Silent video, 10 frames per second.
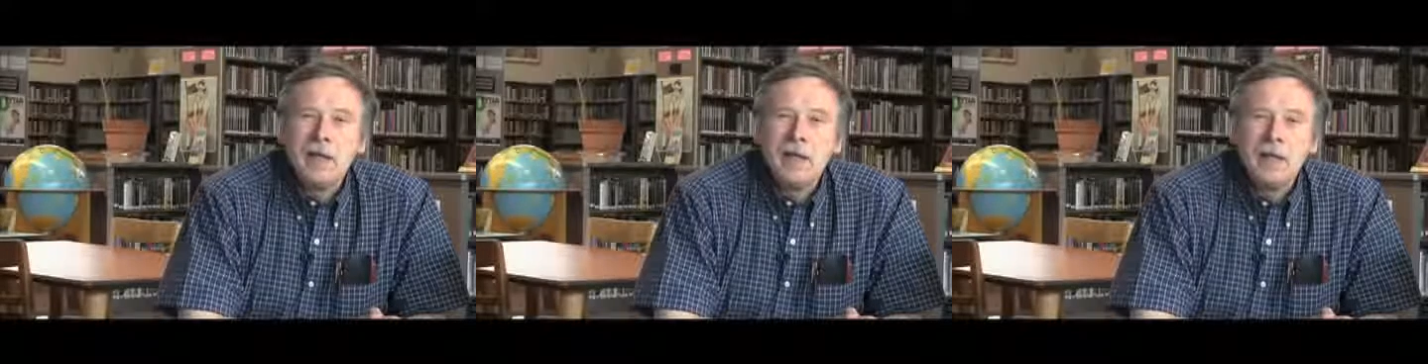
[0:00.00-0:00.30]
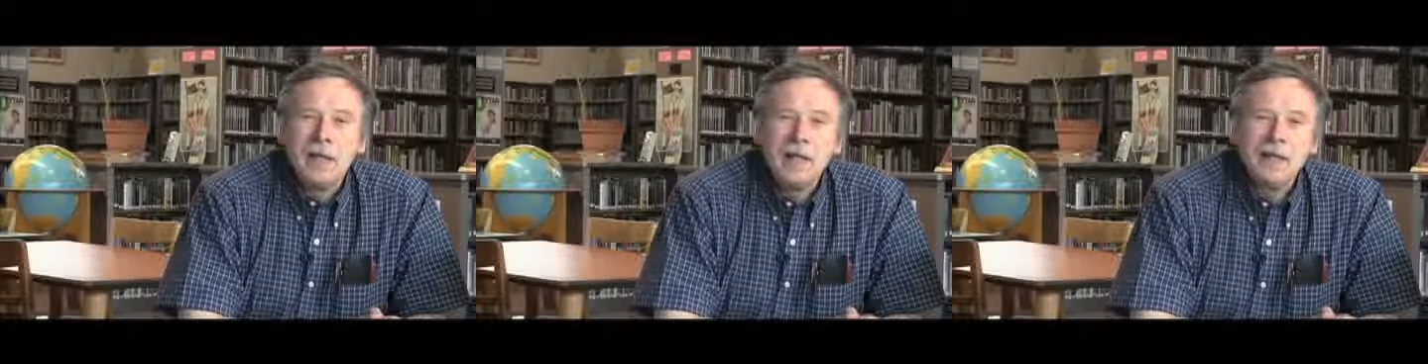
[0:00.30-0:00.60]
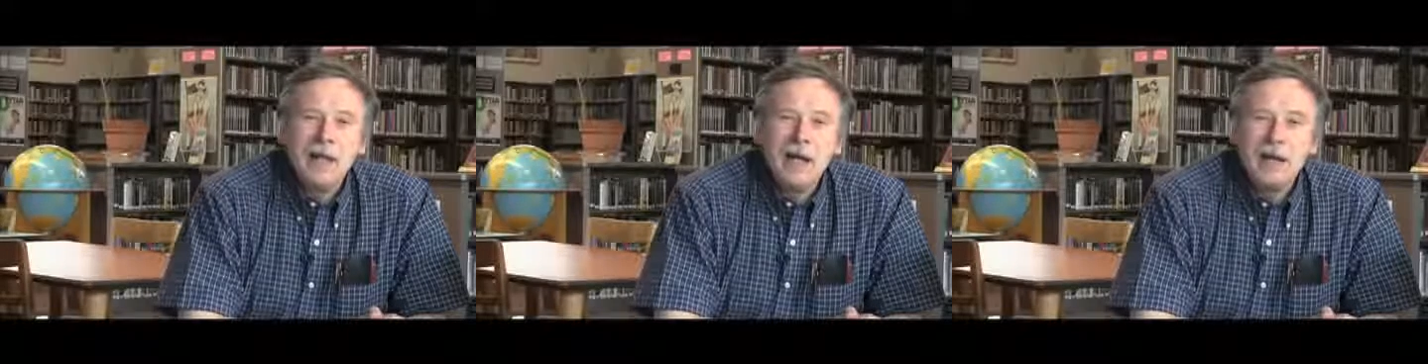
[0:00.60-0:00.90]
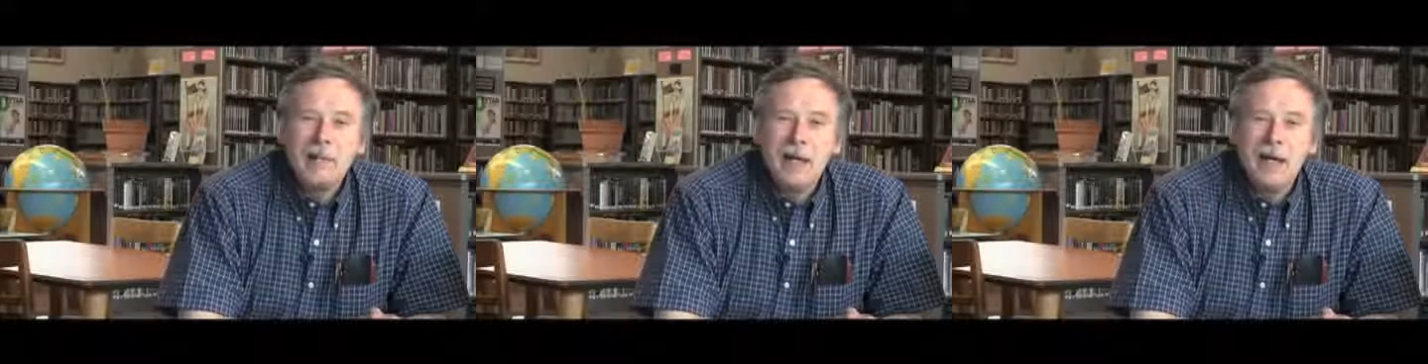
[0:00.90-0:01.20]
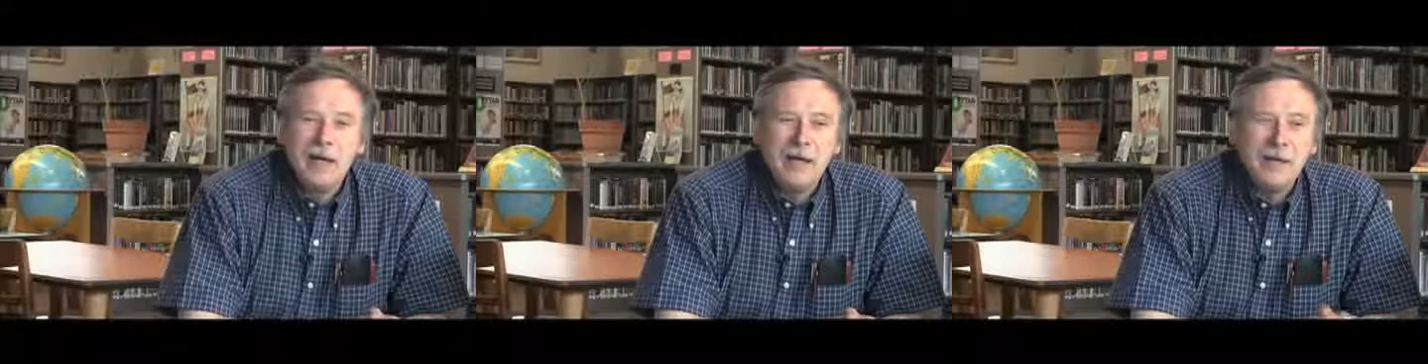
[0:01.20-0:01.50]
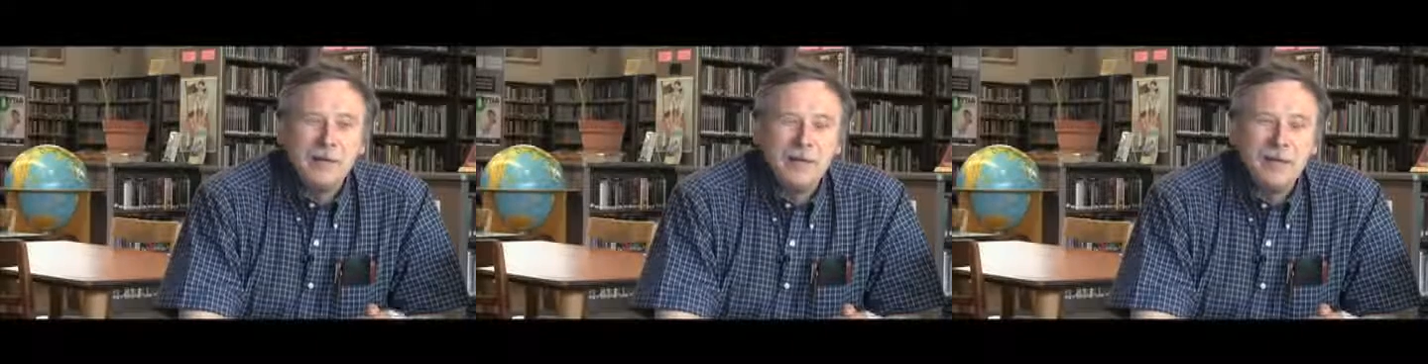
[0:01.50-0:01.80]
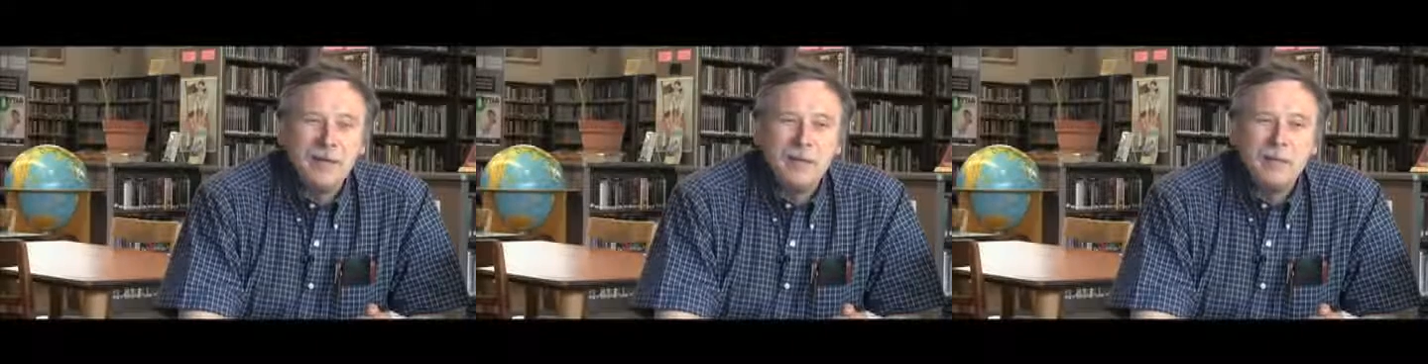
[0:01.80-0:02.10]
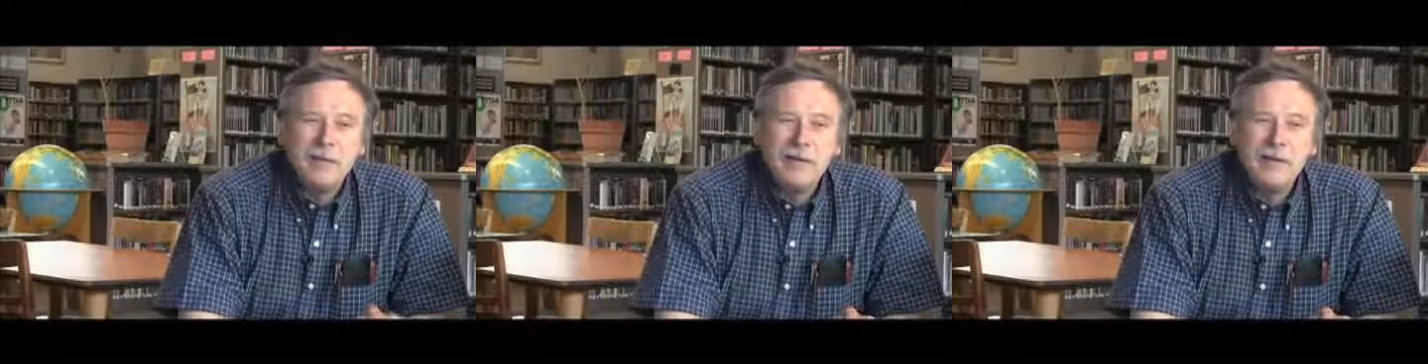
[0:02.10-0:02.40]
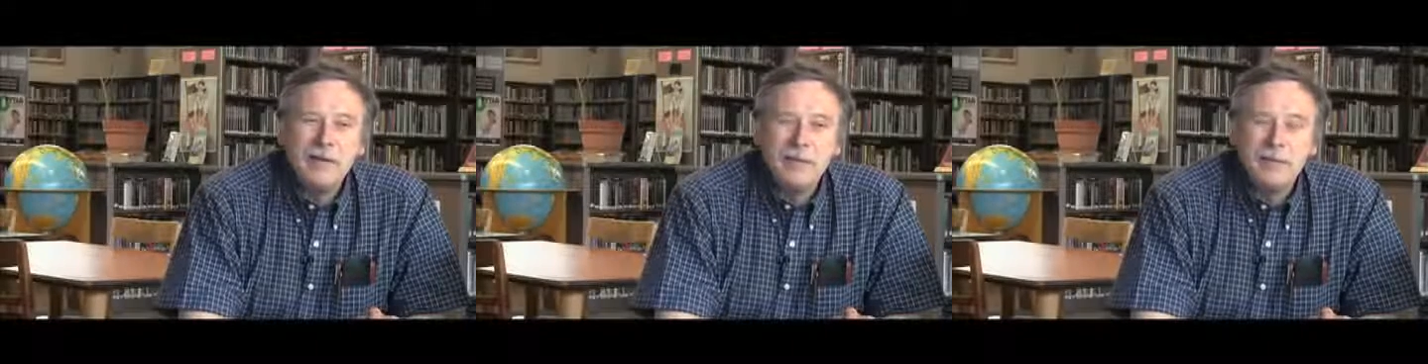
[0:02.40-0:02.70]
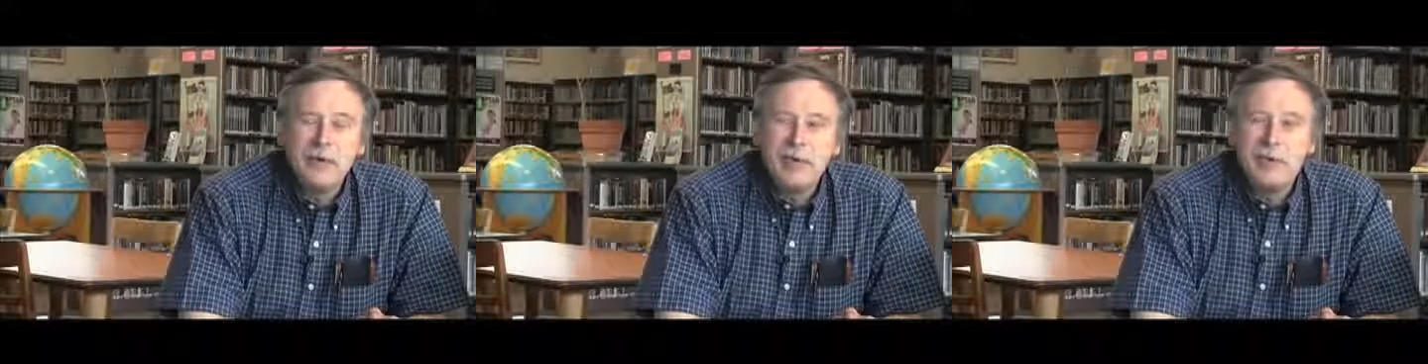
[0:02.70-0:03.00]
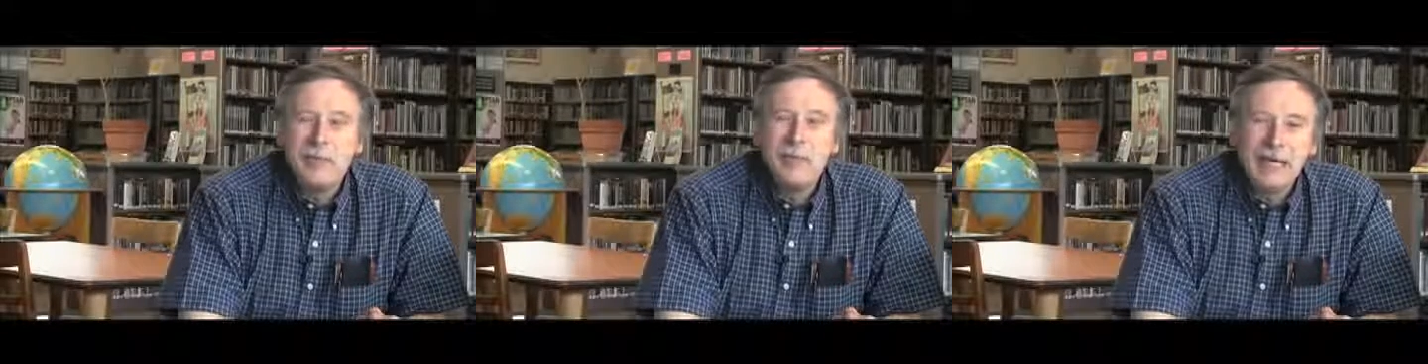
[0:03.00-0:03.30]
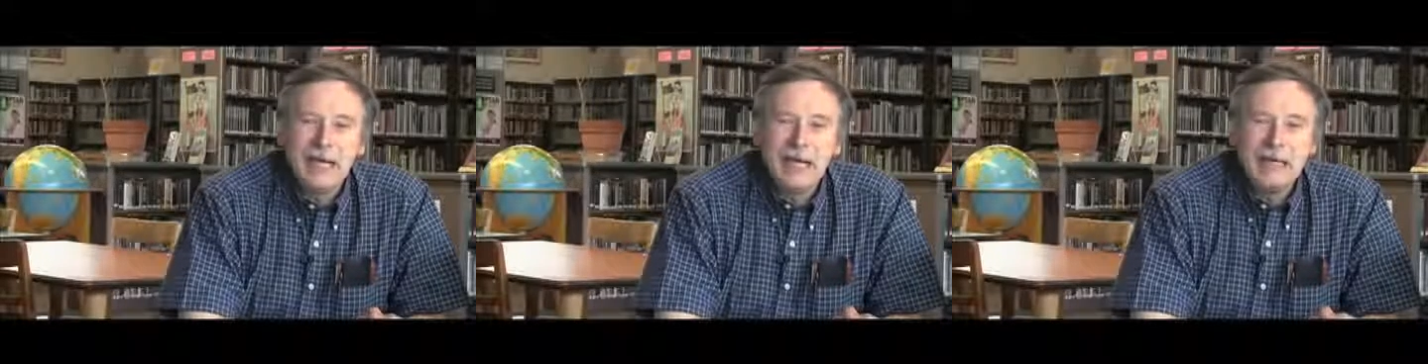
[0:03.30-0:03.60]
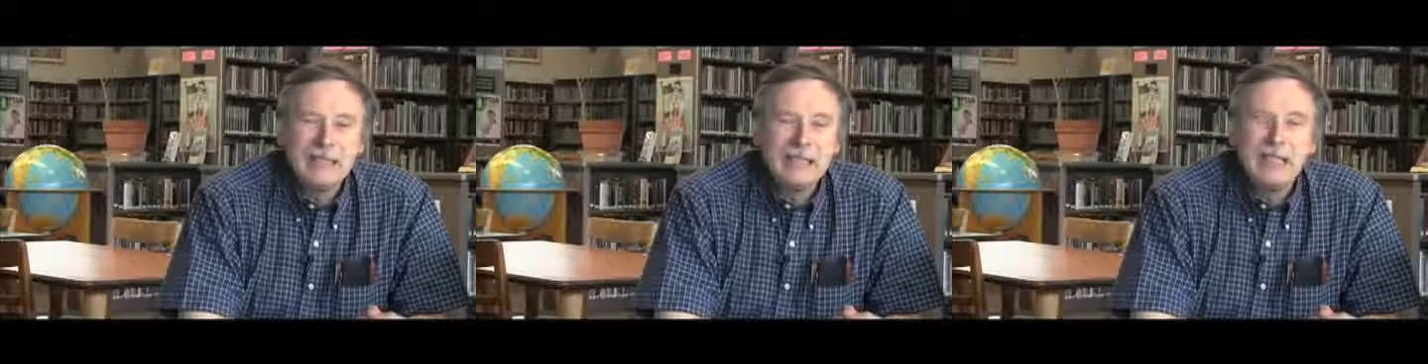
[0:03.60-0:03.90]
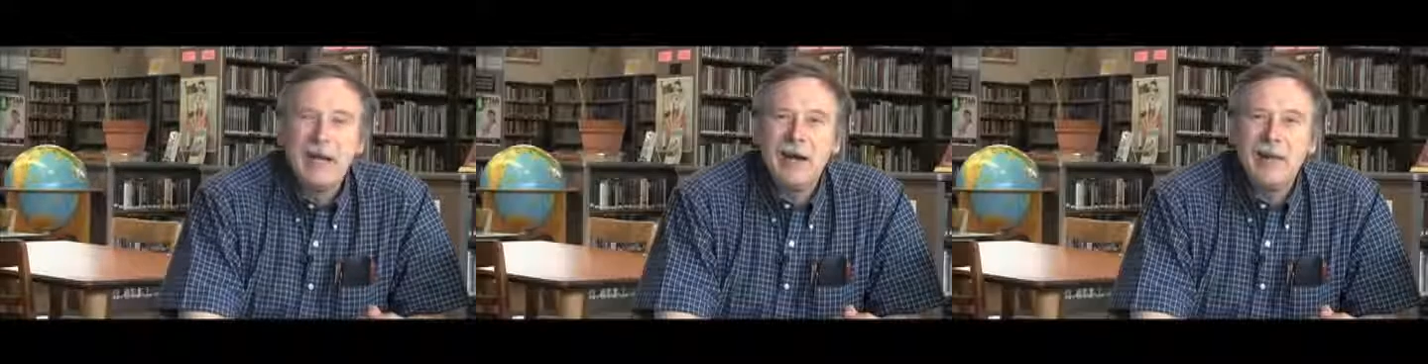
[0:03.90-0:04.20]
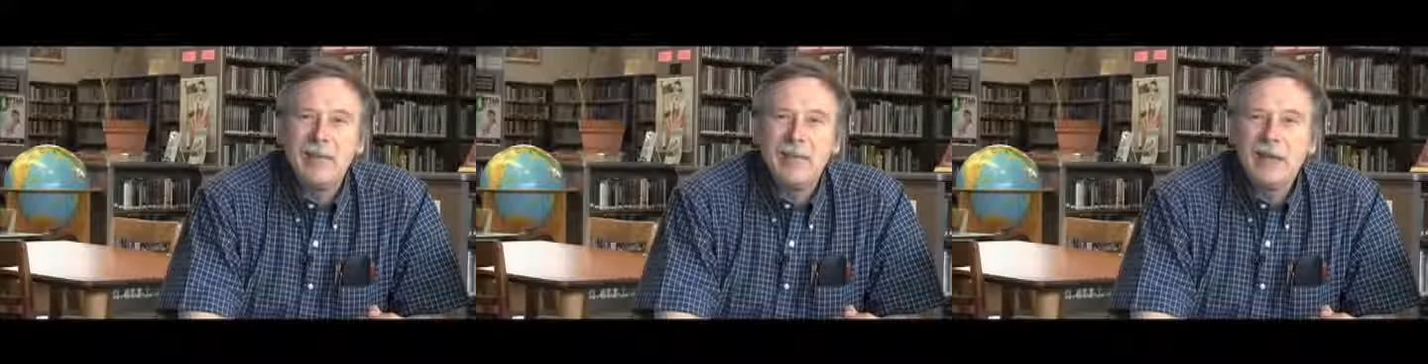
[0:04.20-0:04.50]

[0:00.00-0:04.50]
In Montreal, my mother's brother met us there,